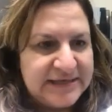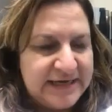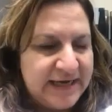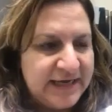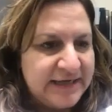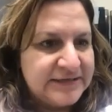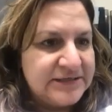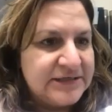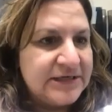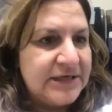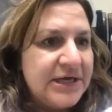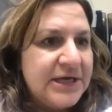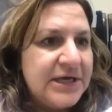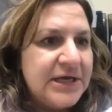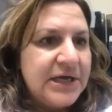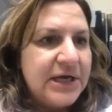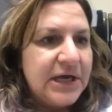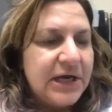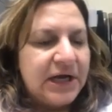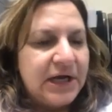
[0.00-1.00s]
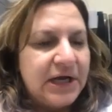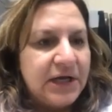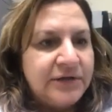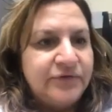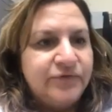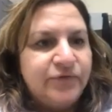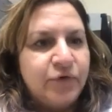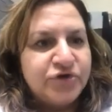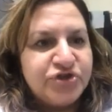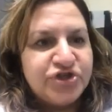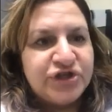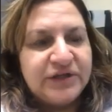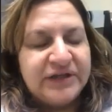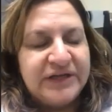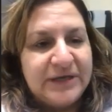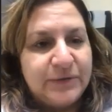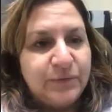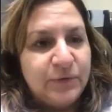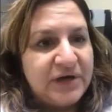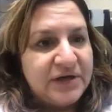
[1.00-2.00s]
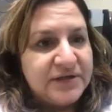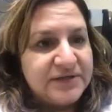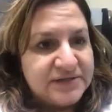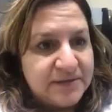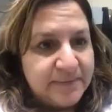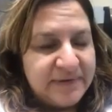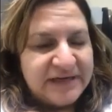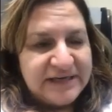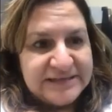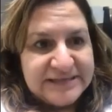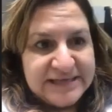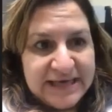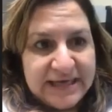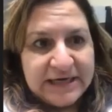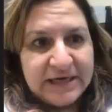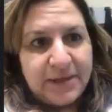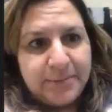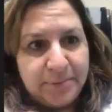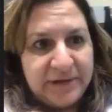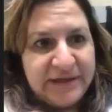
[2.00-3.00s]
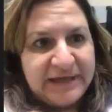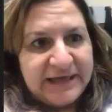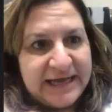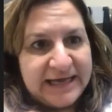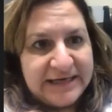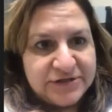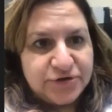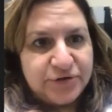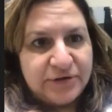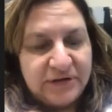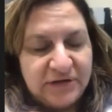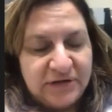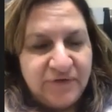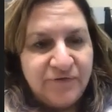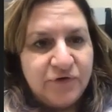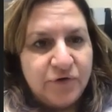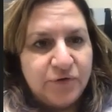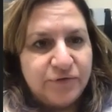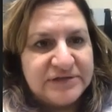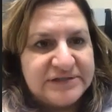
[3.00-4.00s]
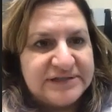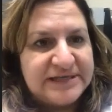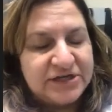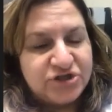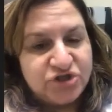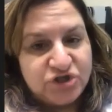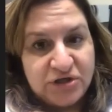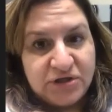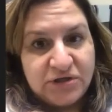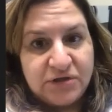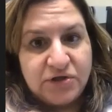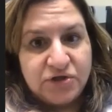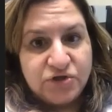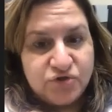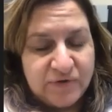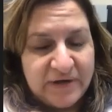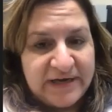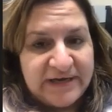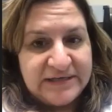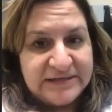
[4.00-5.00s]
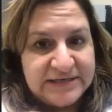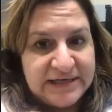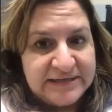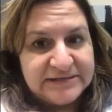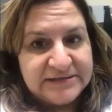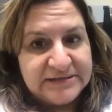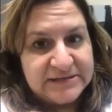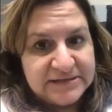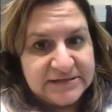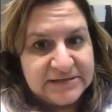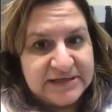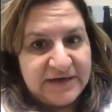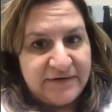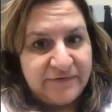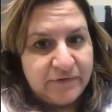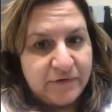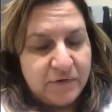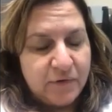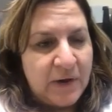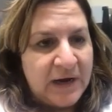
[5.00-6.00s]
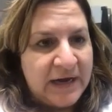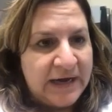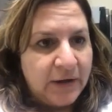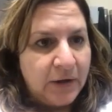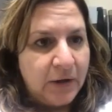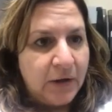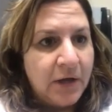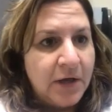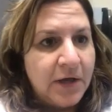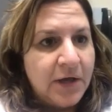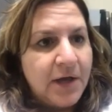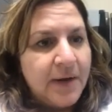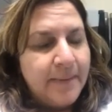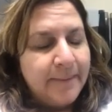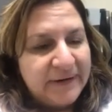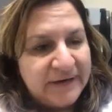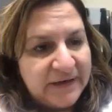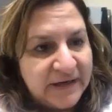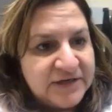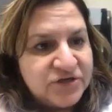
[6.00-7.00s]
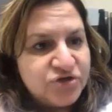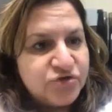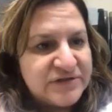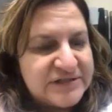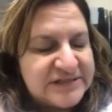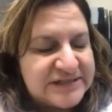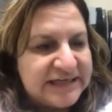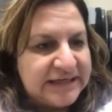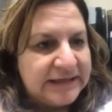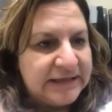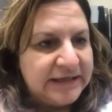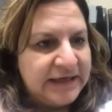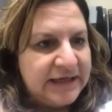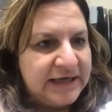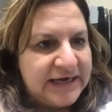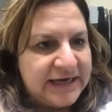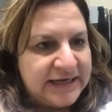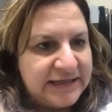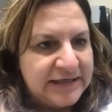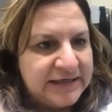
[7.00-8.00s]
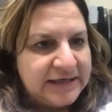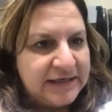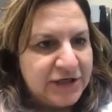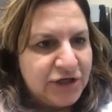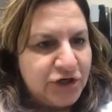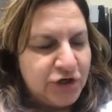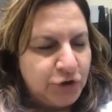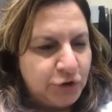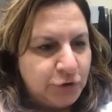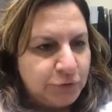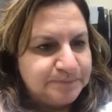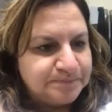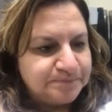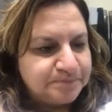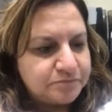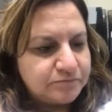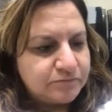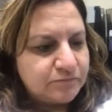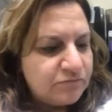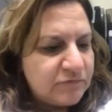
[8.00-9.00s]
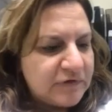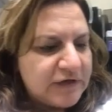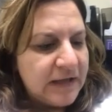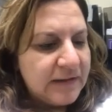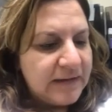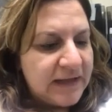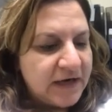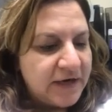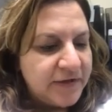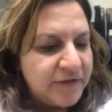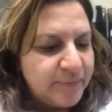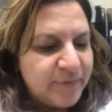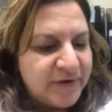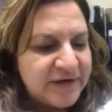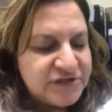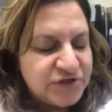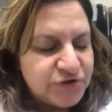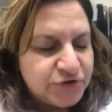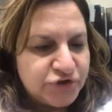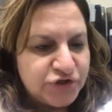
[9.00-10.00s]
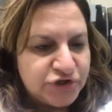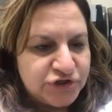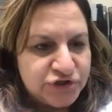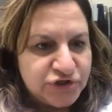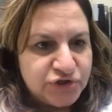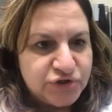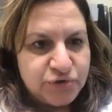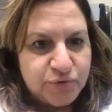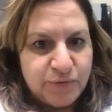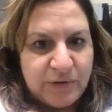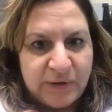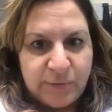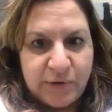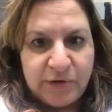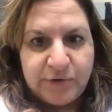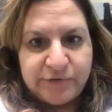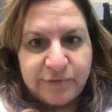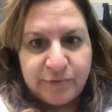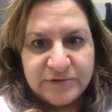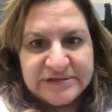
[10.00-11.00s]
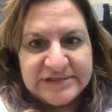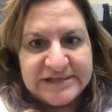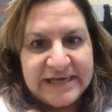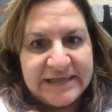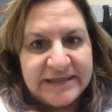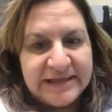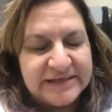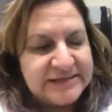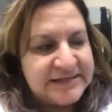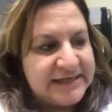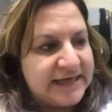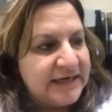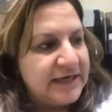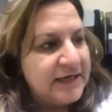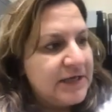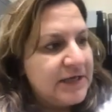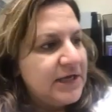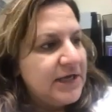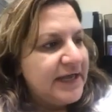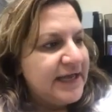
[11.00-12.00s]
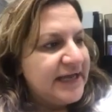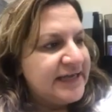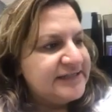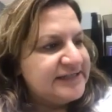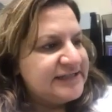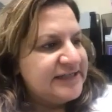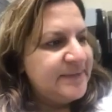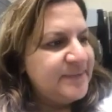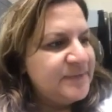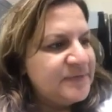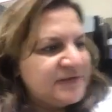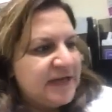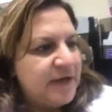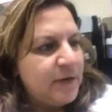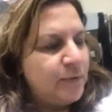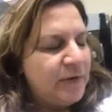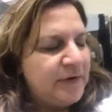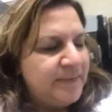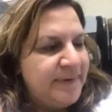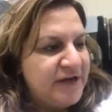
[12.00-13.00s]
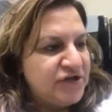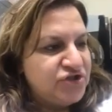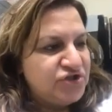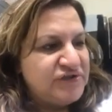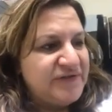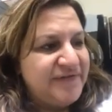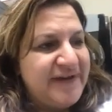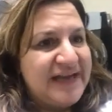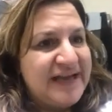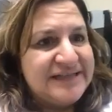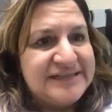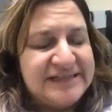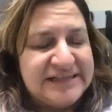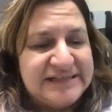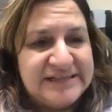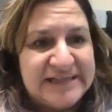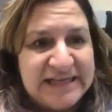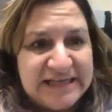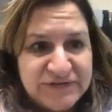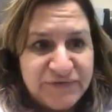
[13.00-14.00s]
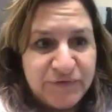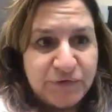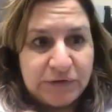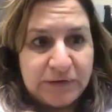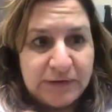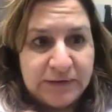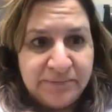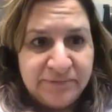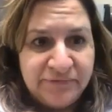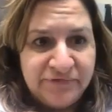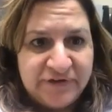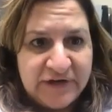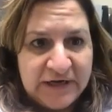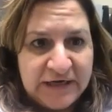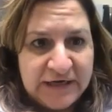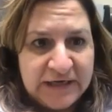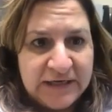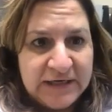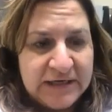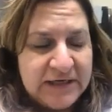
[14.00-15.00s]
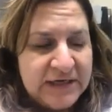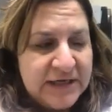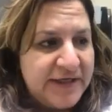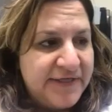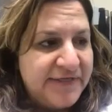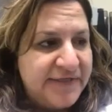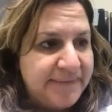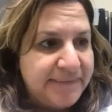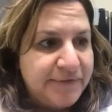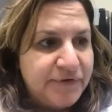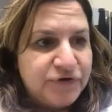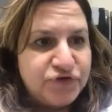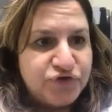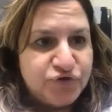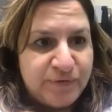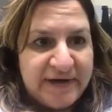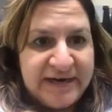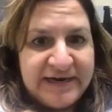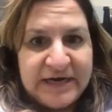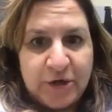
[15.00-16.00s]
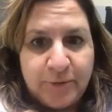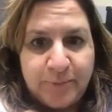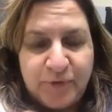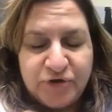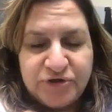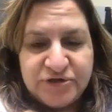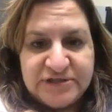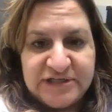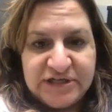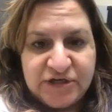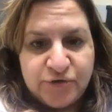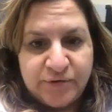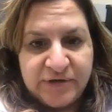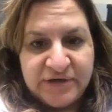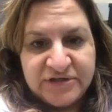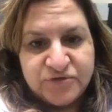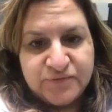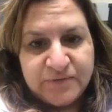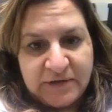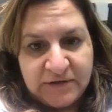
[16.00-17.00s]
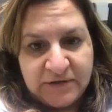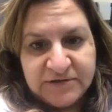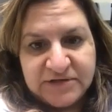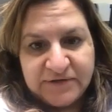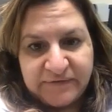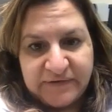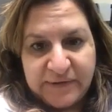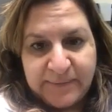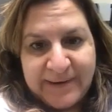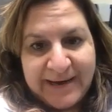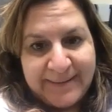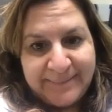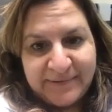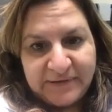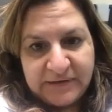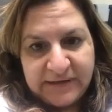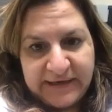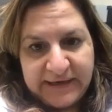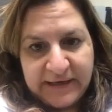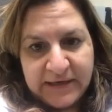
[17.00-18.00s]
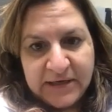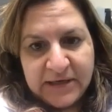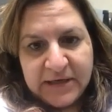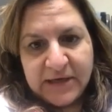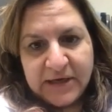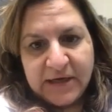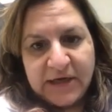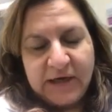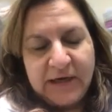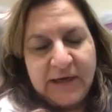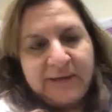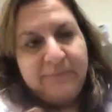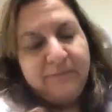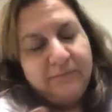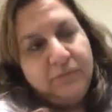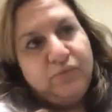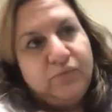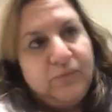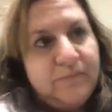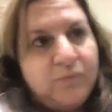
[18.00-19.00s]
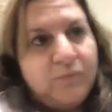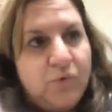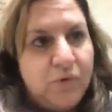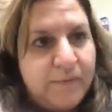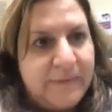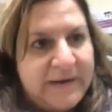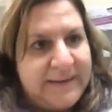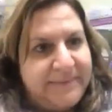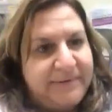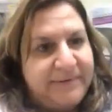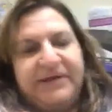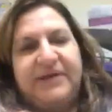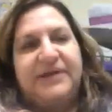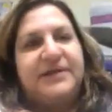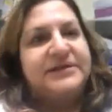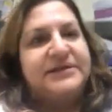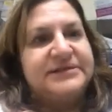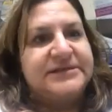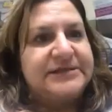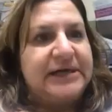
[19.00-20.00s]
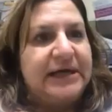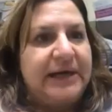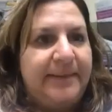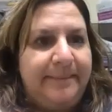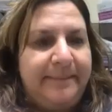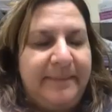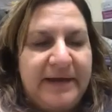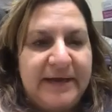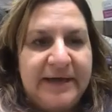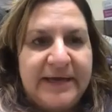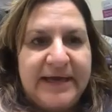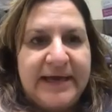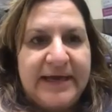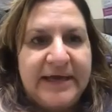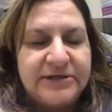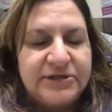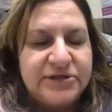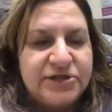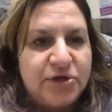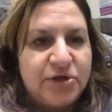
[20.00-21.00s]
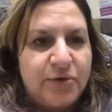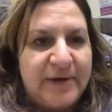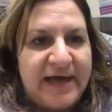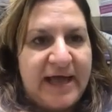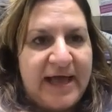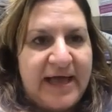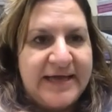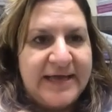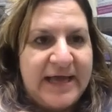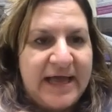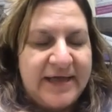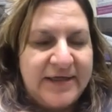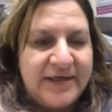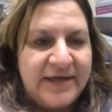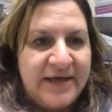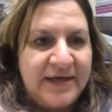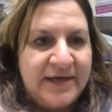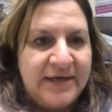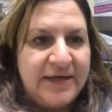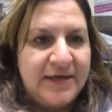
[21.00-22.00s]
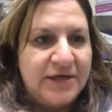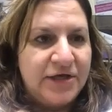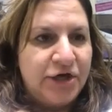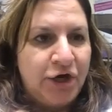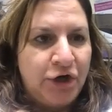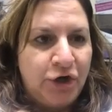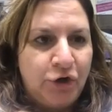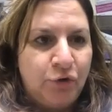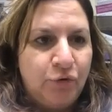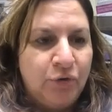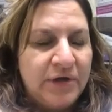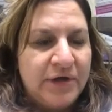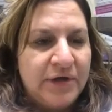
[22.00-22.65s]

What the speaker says: And unfortunately, when somebody has had a complete axillary lymph node dissection, the drain tends to stay for a while. But interestingly, and I think, a lot of the breast surgeons who I work with will say this, that it seems like when patients have had successful lympha, that their drain outputs decrease relatively rapidly, more rapidly than some. And so I think, the